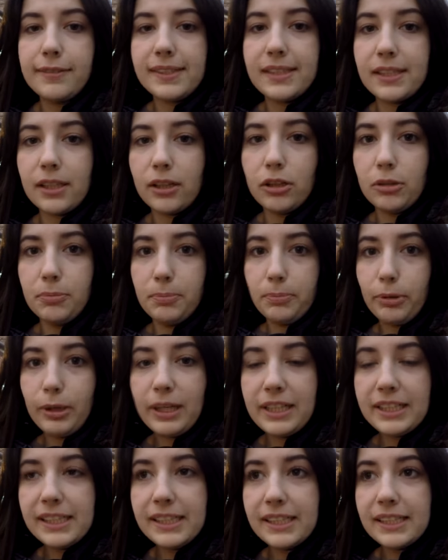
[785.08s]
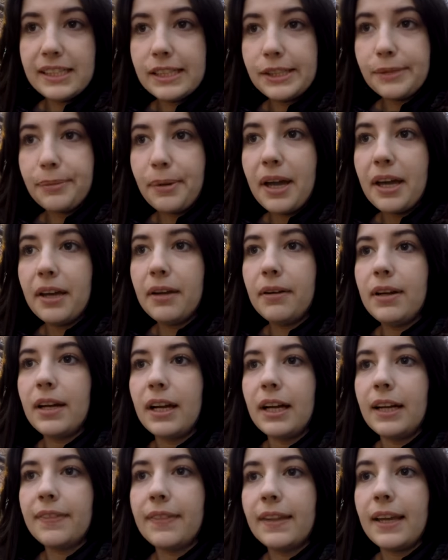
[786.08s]
some presents as well,
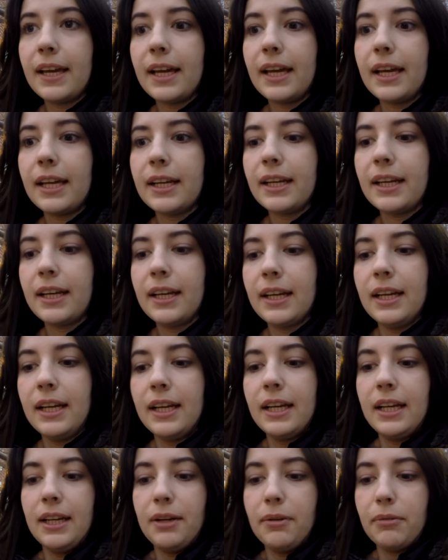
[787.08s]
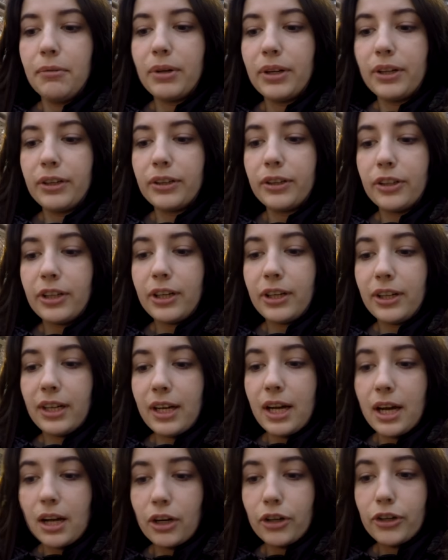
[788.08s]
and then we're gonna
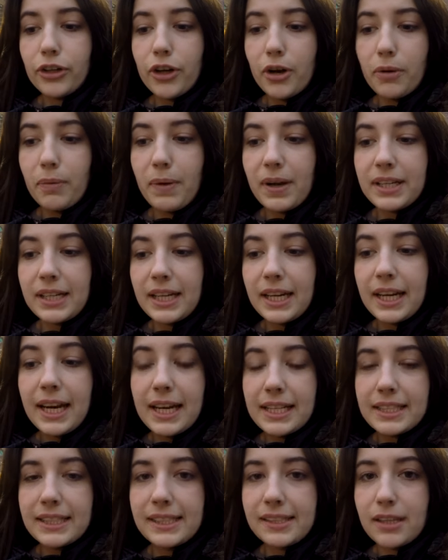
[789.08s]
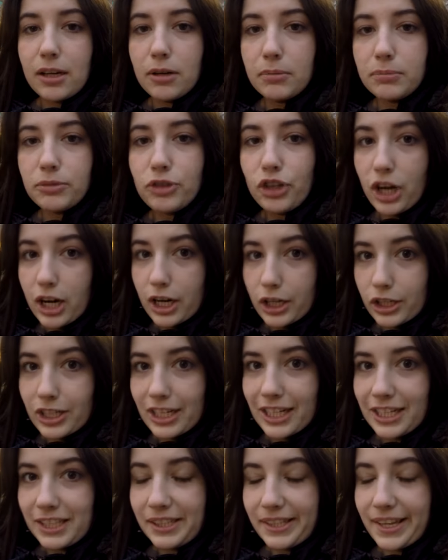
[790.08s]
go and eat some
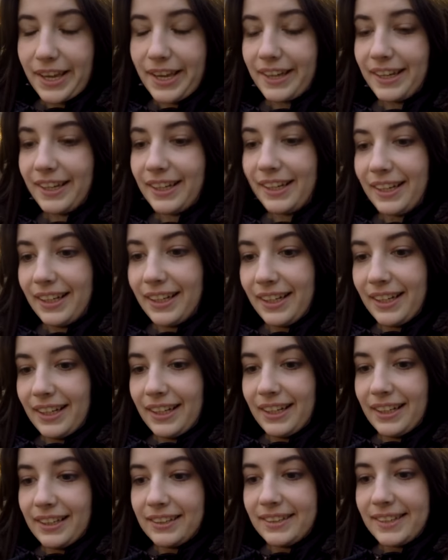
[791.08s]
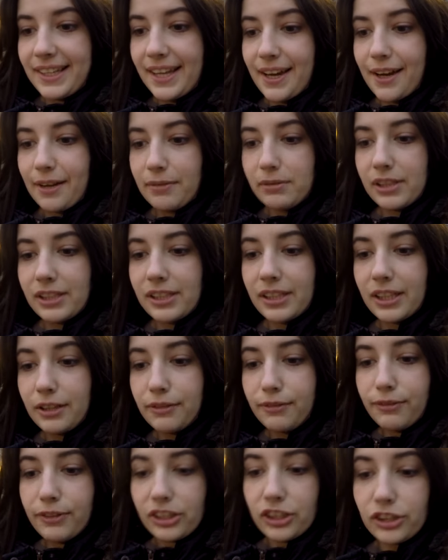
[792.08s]
Chinese. So I'm just gonna
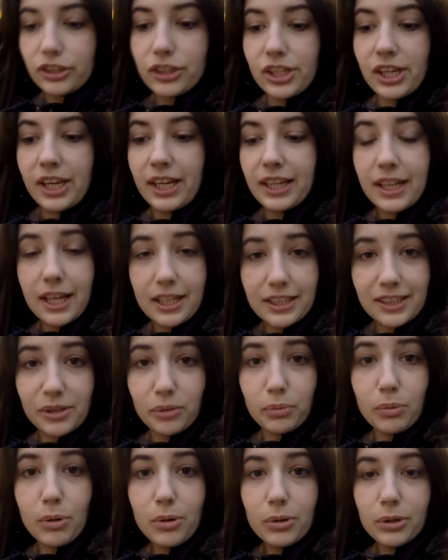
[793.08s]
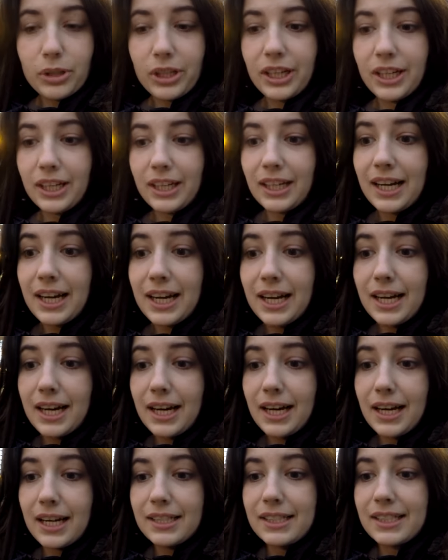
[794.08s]
finish the take guys on a walk,
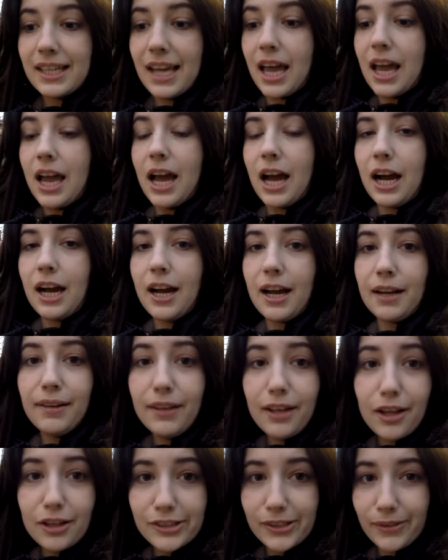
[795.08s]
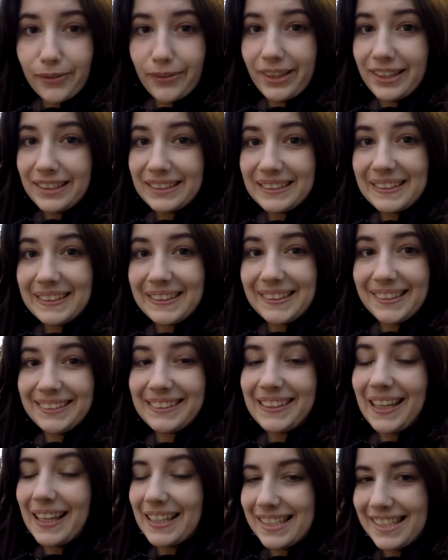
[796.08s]
and I have lots of things to do,
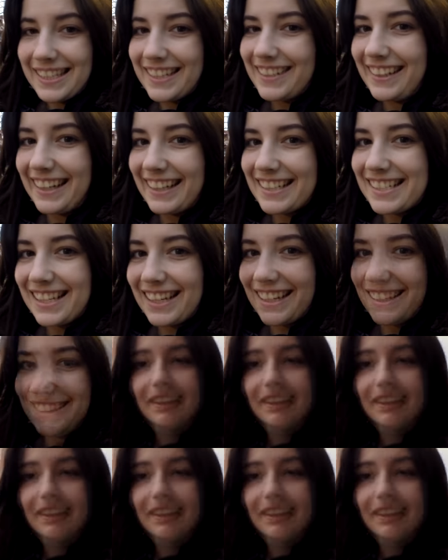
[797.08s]
so I'll see you later.